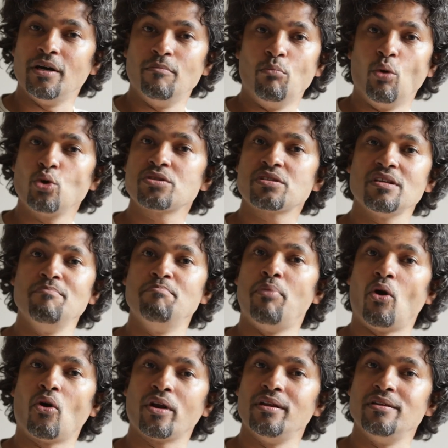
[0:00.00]
most
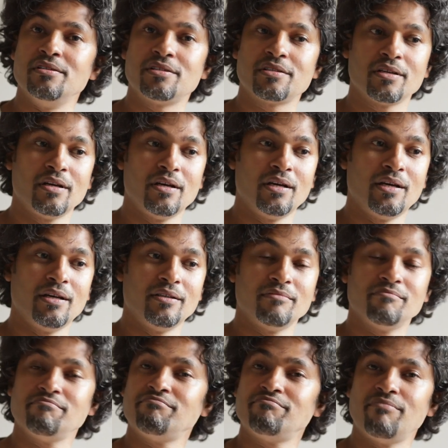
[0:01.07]
important
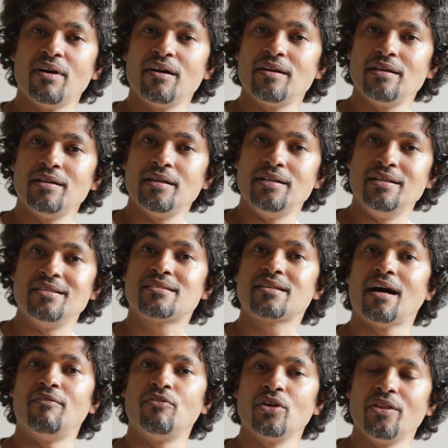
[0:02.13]

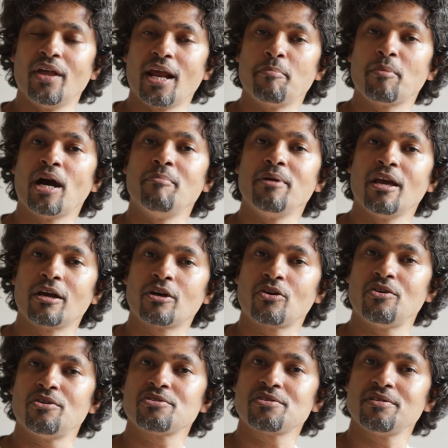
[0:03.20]
discovery that I'm coming
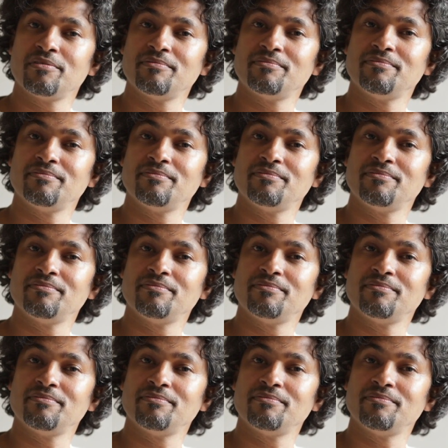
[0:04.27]
across.